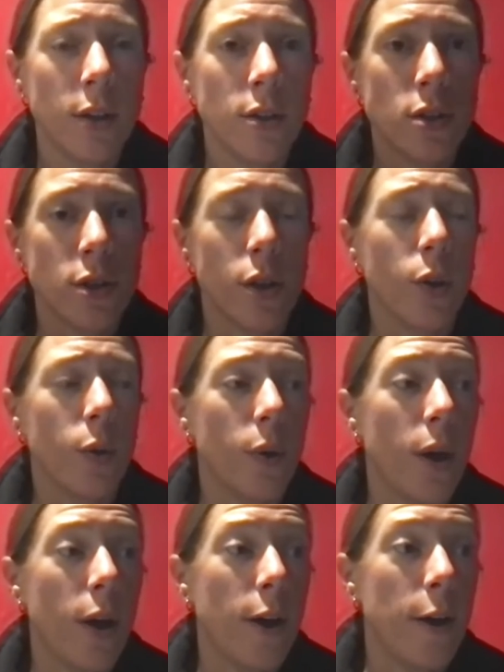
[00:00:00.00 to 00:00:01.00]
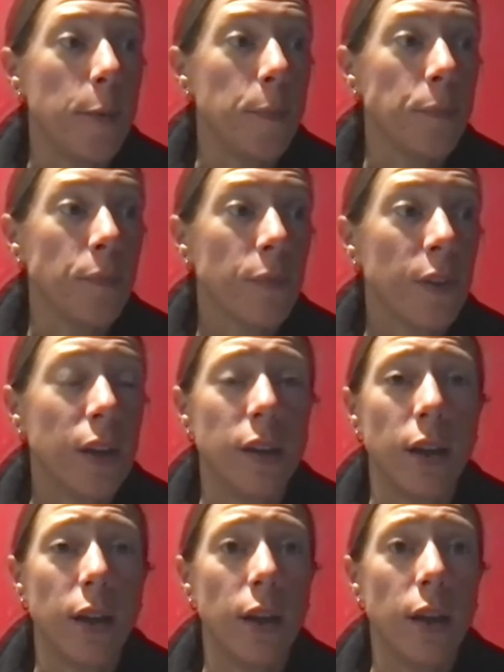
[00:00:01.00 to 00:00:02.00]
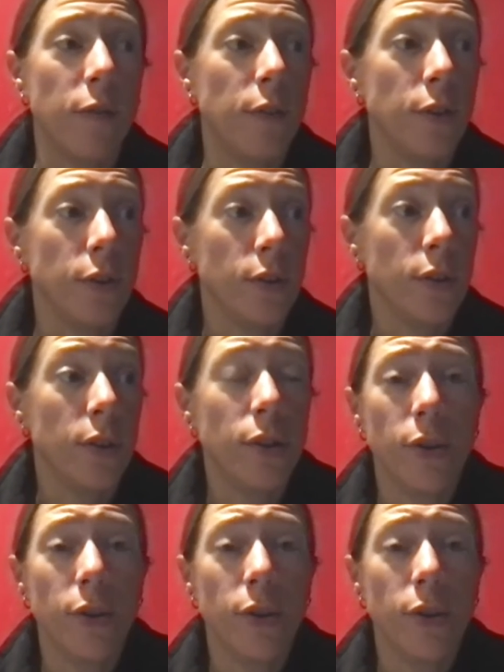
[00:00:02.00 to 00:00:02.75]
So if your